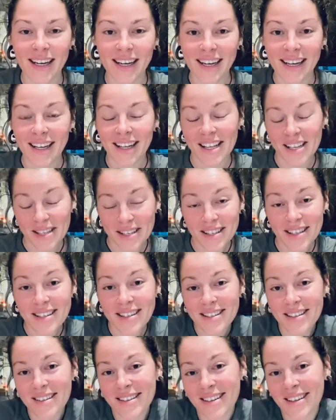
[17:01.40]
This
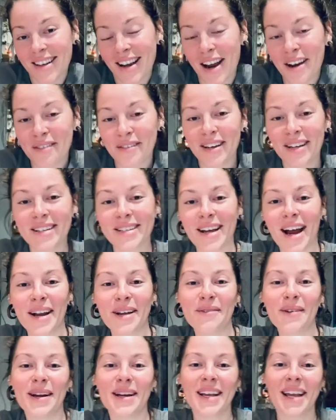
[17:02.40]
is kind of an exciting
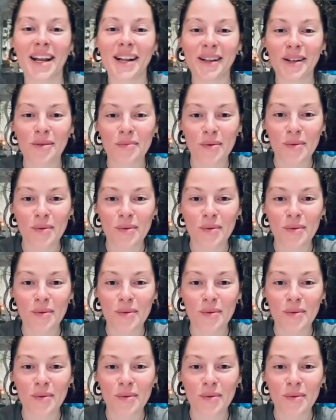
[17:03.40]
way to get a little bit